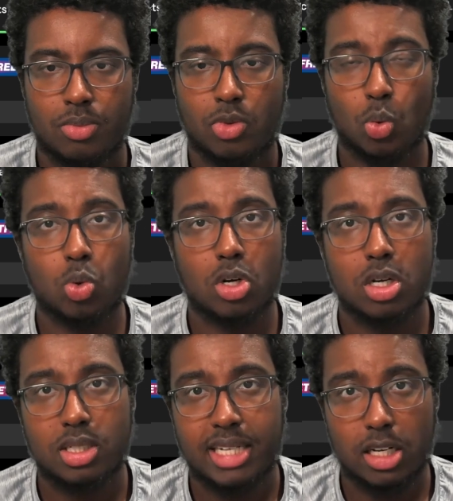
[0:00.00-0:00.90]
the
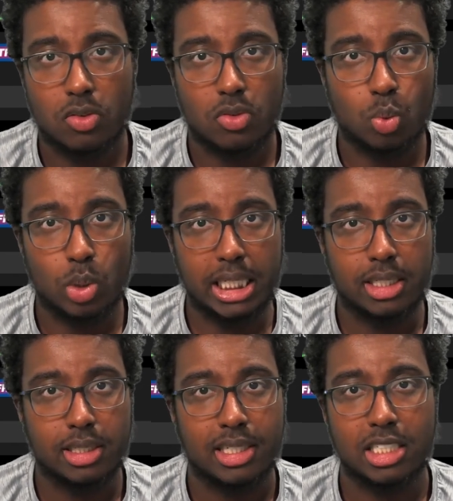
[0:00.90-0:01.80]
worst day of the week
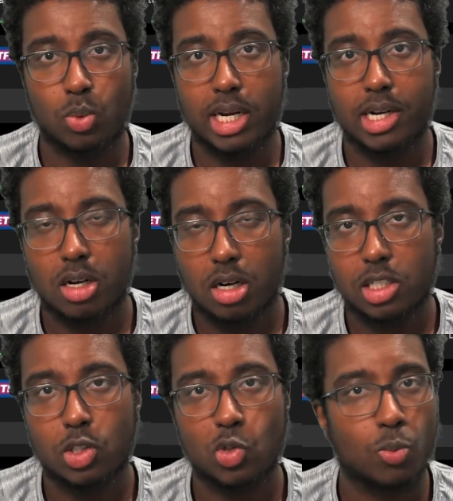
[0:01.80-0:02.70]
is when
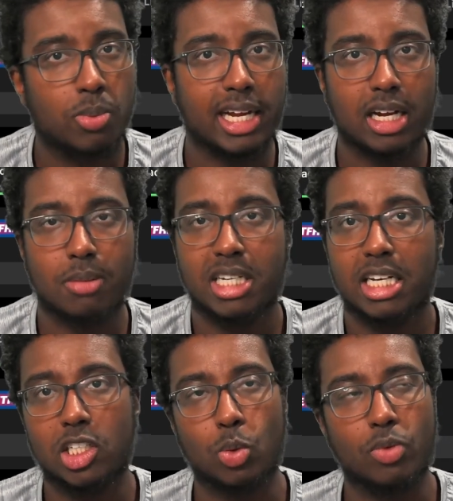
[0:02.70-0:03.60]
Arsenal play. I'm
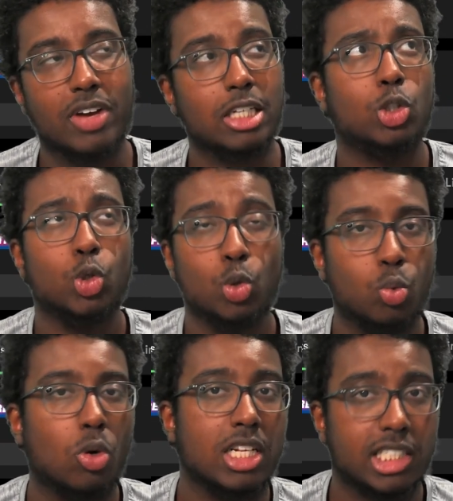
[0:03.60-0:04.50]
telling you, we've had two
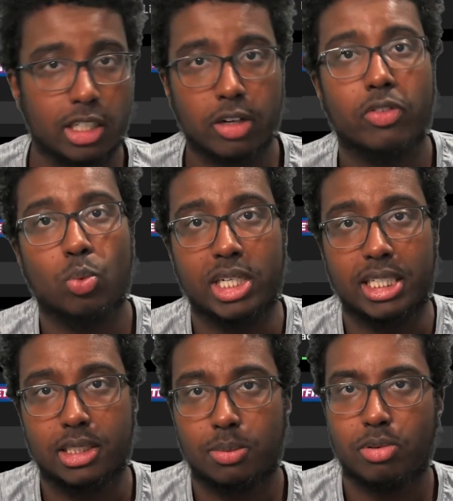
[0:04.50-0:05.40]
worst day of the
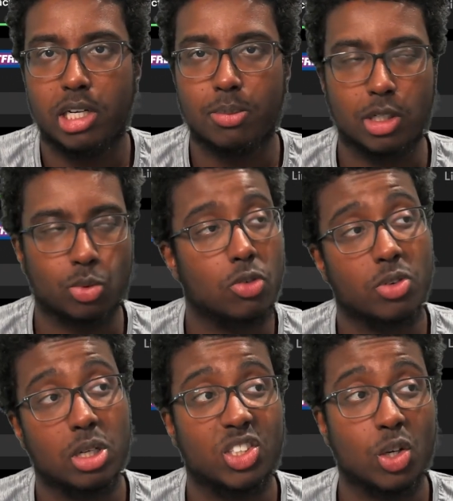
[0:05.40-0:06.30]
weeks, pretty much, or
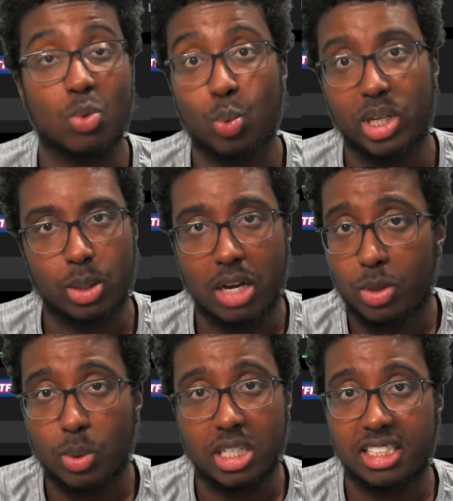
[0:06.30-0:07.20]
worst day of the week, however you
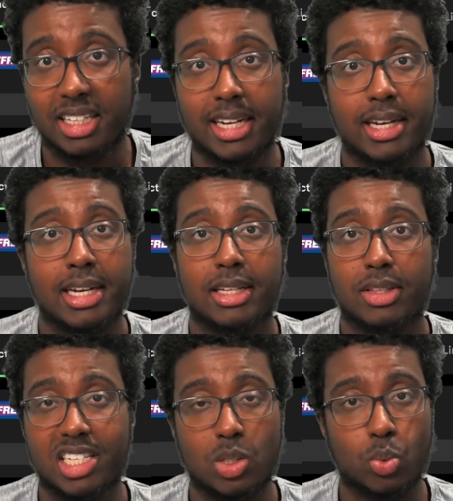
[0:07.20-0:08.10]
want to say it.
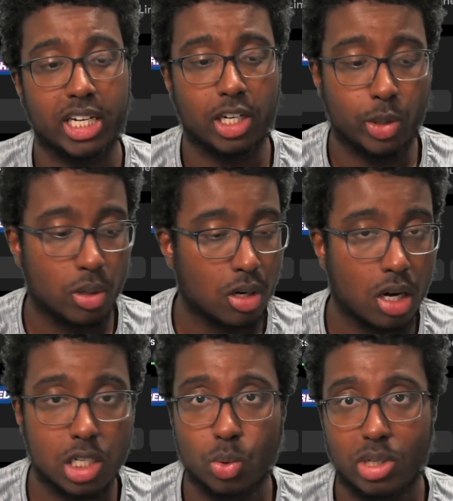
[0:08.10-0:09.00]
This week,
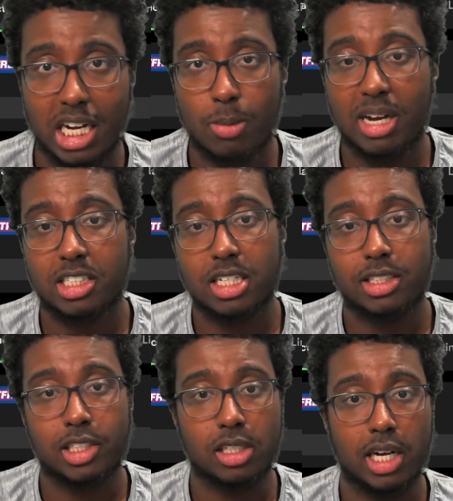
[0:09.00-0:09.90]
Newcastle, now Manchester
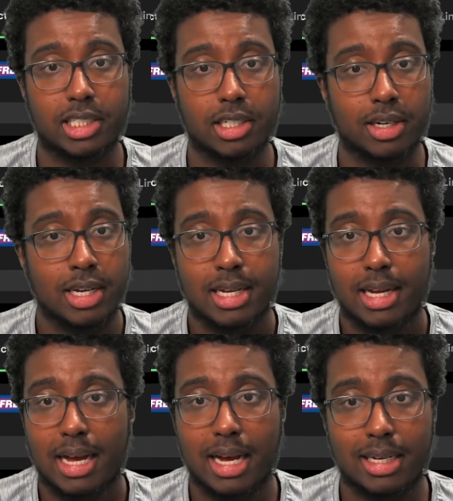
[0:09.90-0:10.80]
United,
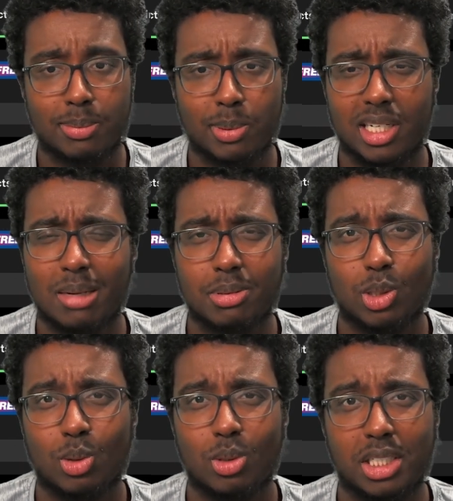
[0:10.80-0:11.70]
and it's been
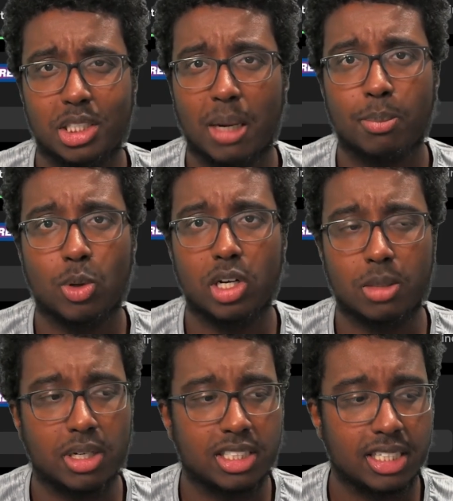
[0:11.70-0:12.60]
absolutely shambolic.
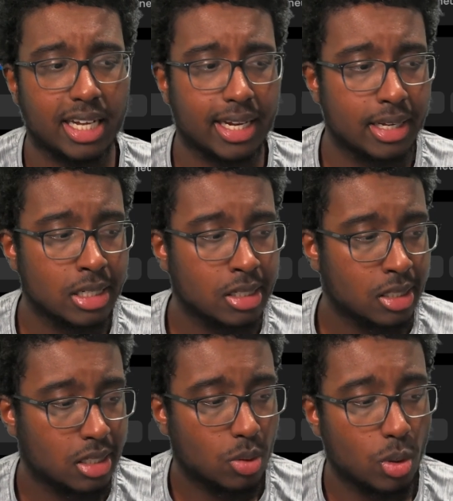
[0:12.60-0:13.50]
But today,
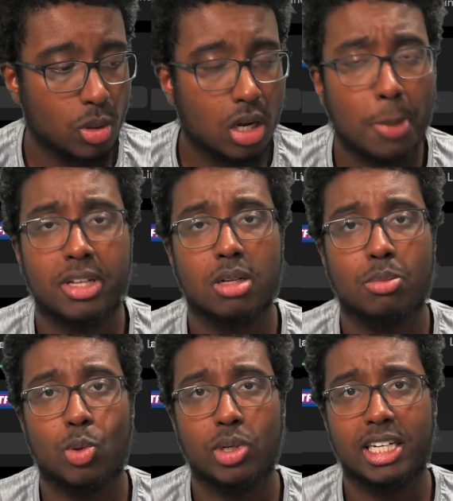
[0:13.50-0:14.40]
woke up in the
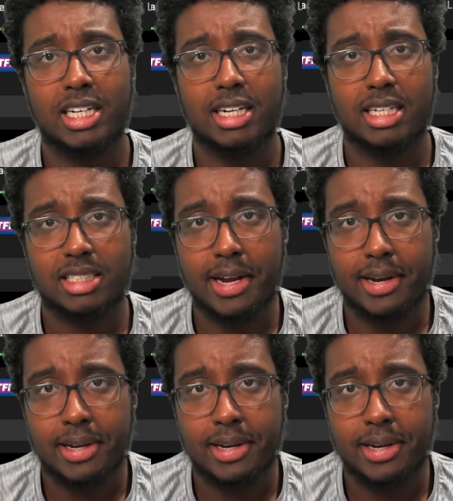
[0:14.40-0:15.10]
morning and I said,